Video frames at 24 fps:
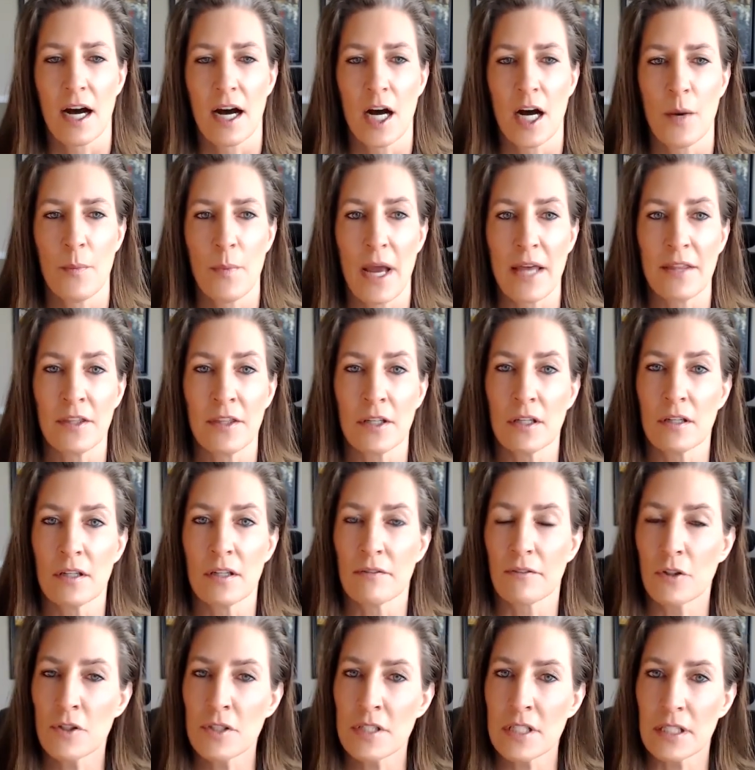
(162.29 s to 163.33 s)
At the
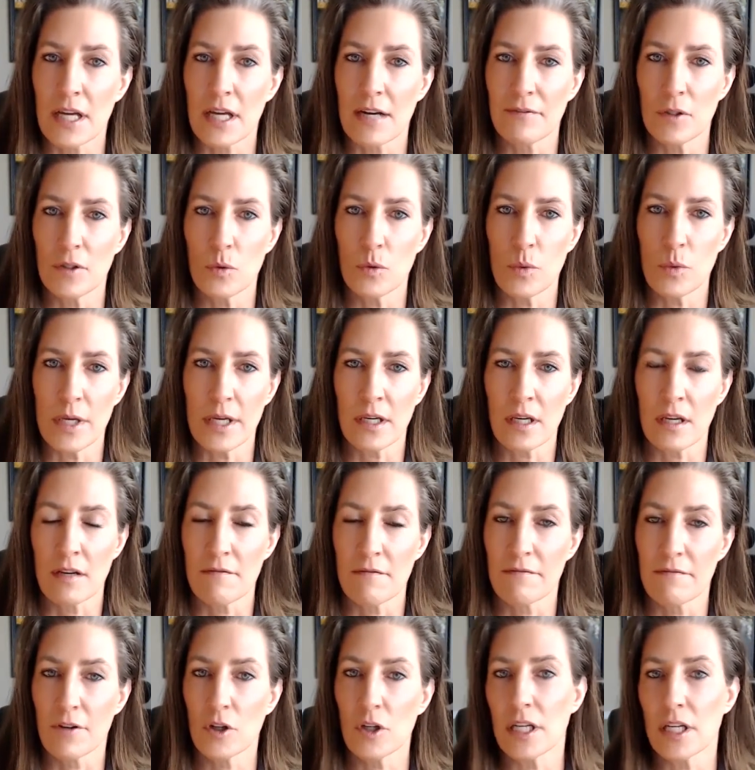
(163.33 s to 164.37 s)
university level, we
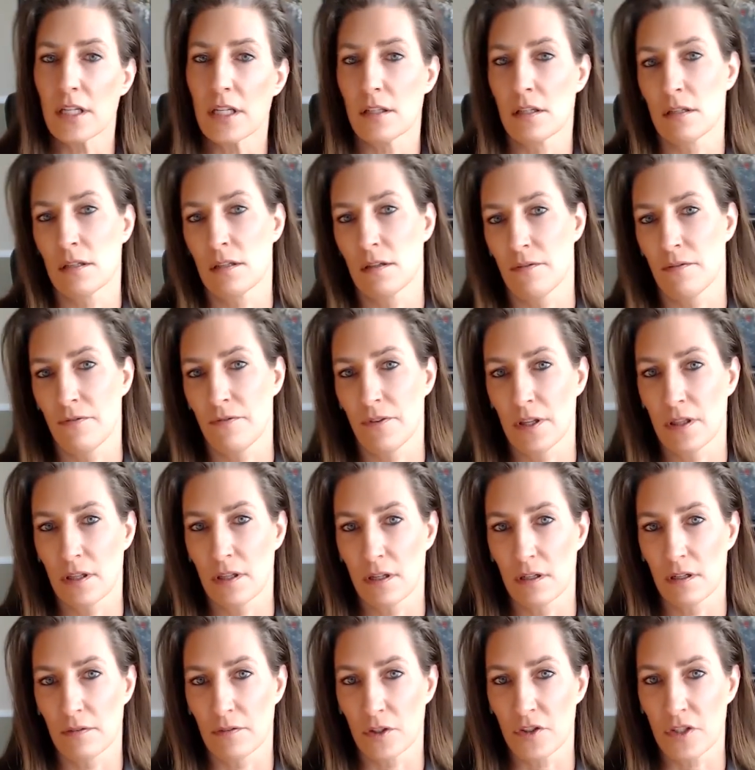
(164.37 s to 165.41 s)
convert it to fit
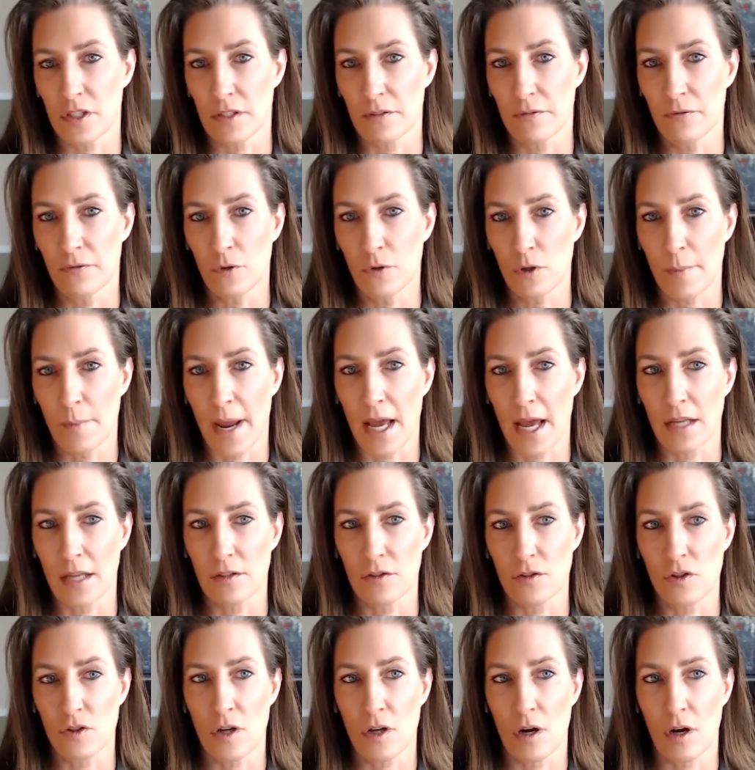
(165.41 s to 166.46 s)
the university
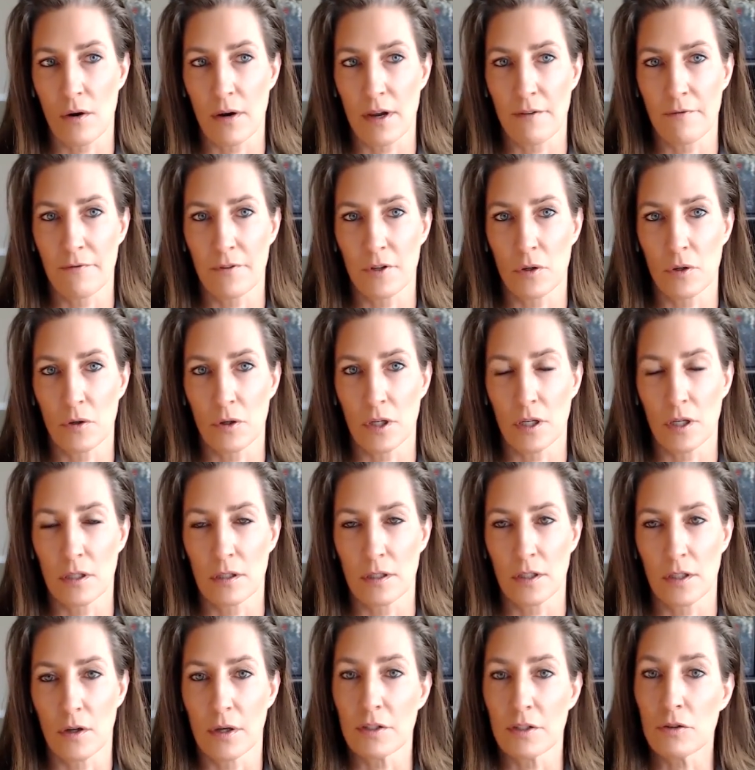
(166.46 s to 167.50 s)
format. And so if
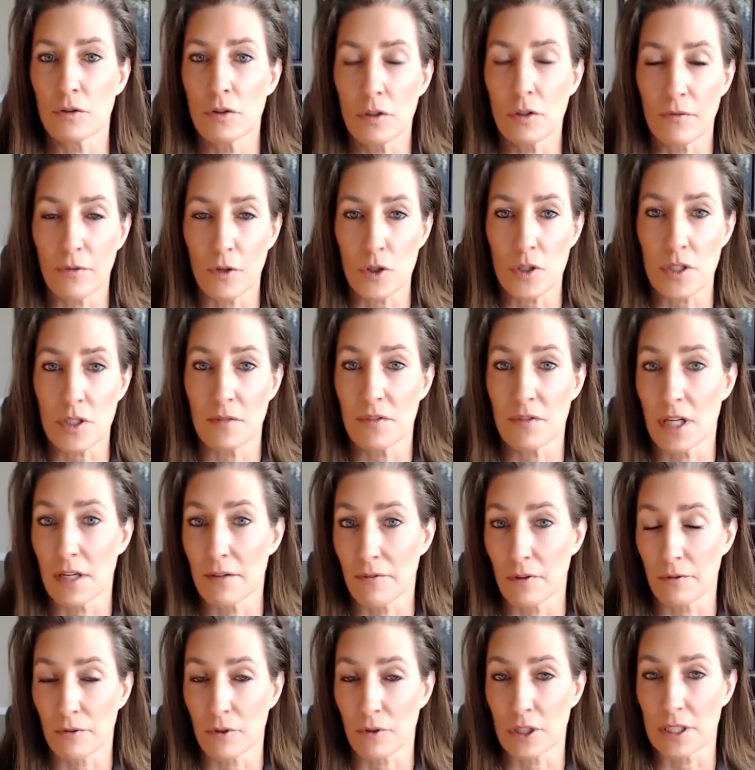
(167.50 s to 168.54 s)
you're, you know, University of
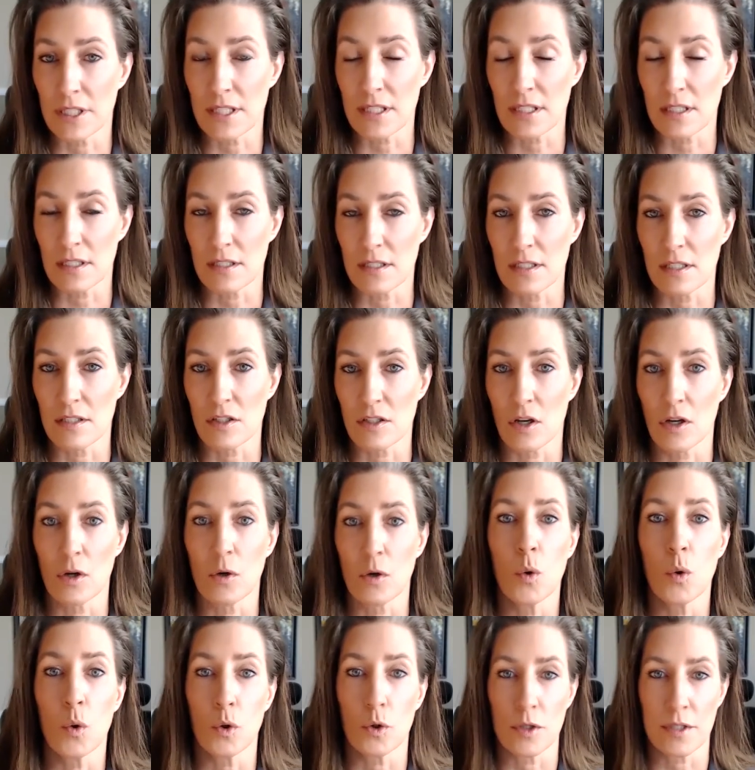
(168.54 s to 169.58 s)
Denver, for instance, is on
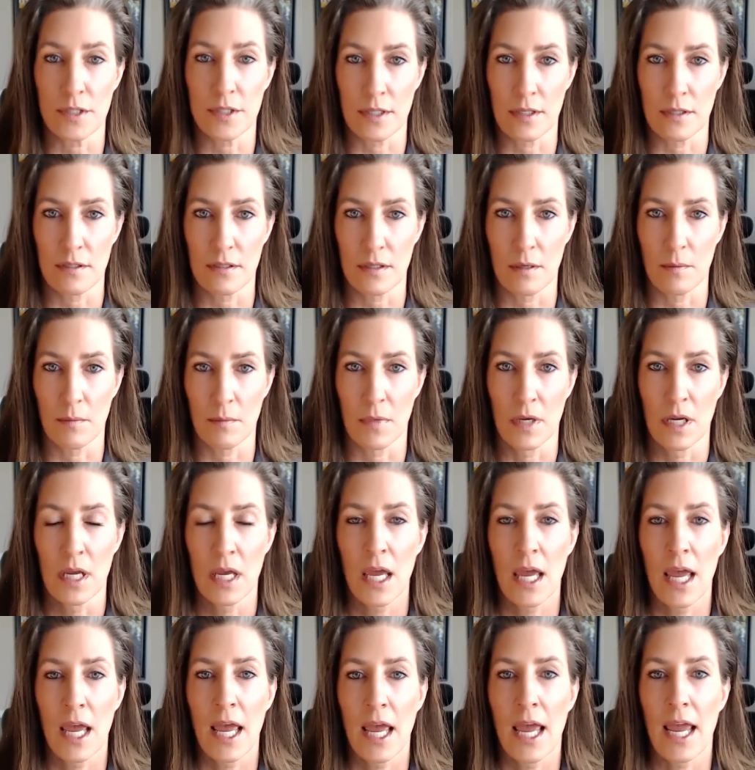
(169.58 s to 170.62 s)
a quarter system,
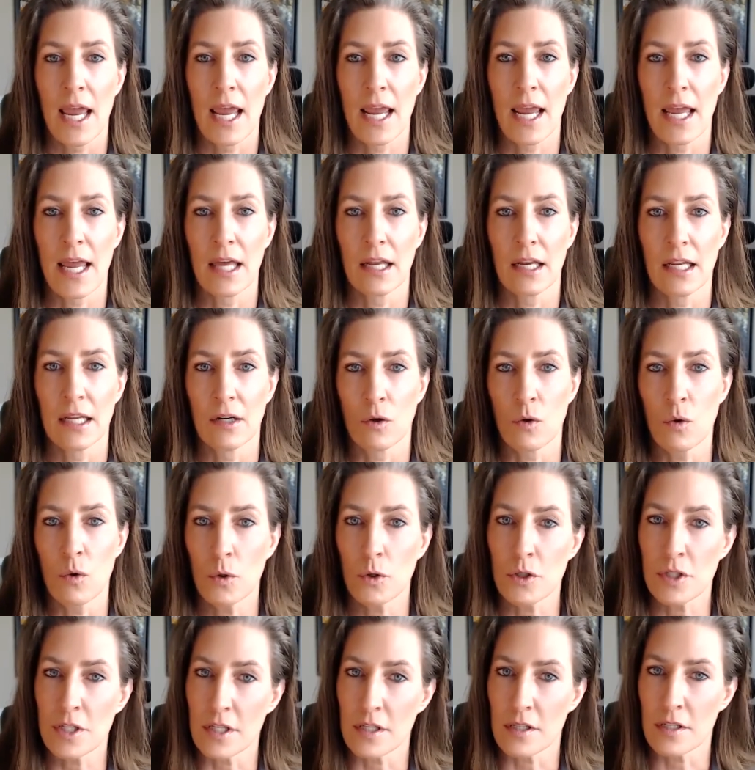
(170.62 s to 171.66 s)
and in a
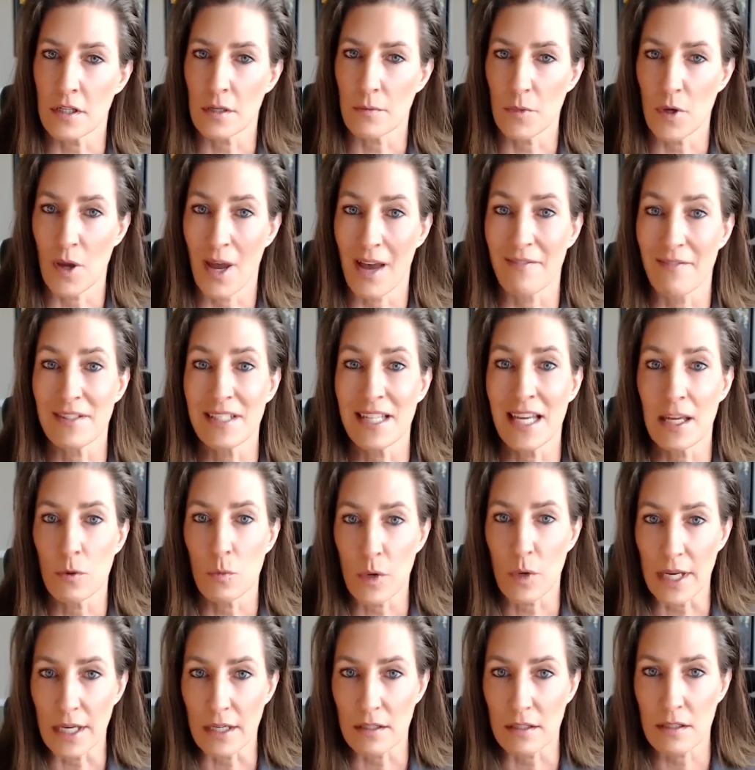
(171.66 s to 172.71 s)
quarter system, you have
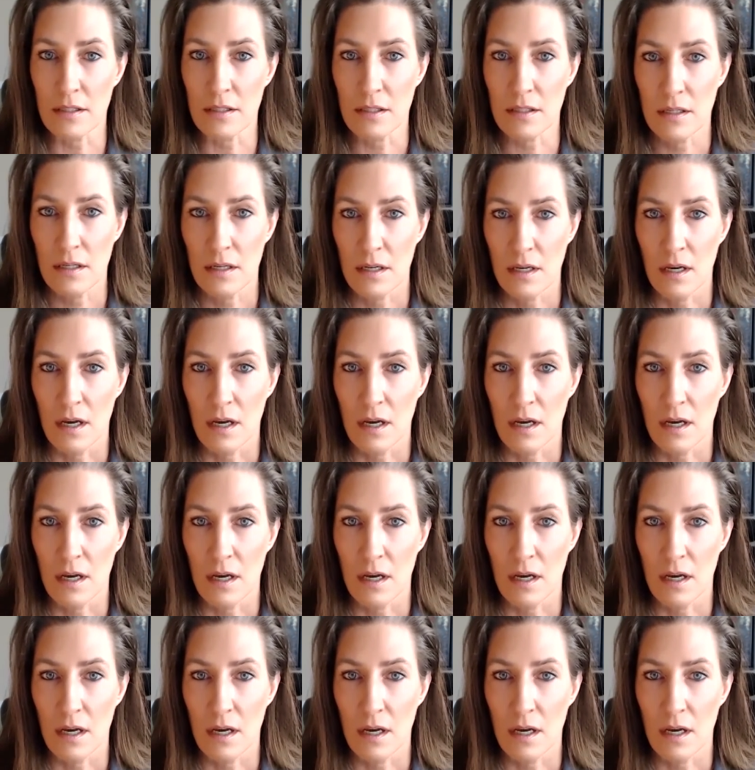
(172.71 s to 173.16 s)
10 weeks